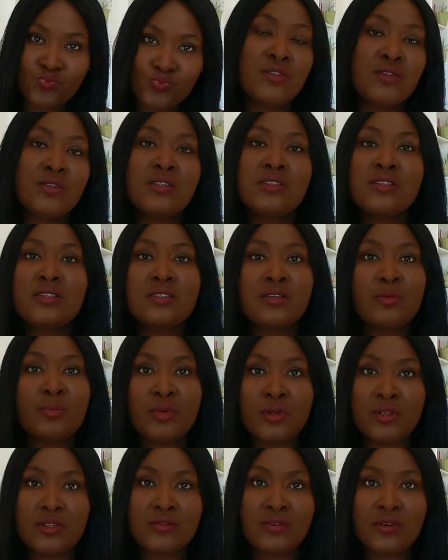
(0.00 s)
So this is a
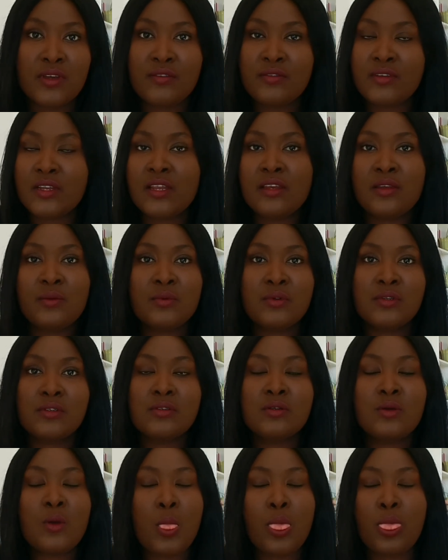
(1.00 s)
plus for anyone
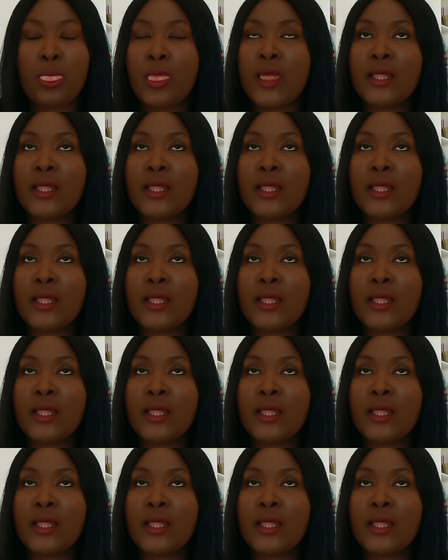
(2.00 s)
who...